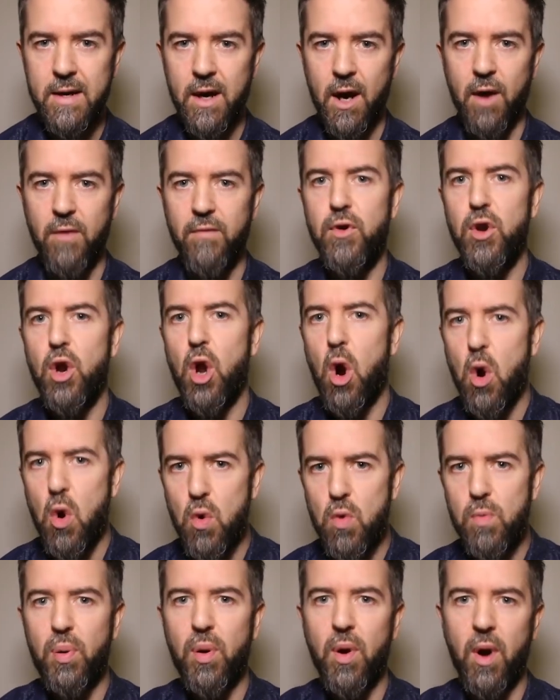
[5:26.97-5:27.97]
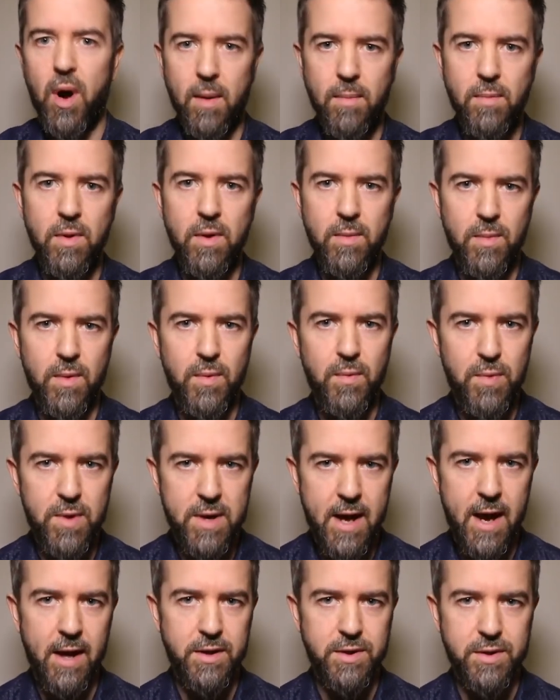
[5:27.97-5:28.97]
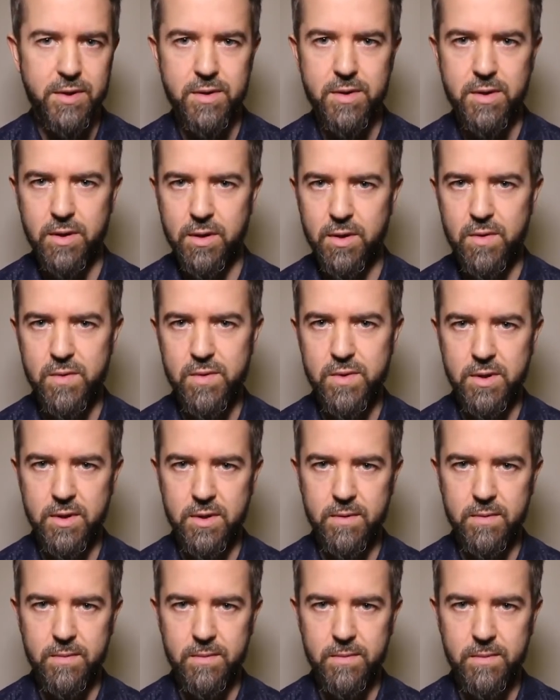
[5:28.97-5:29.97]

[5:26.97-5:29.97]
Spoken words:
of no problem reaction solution.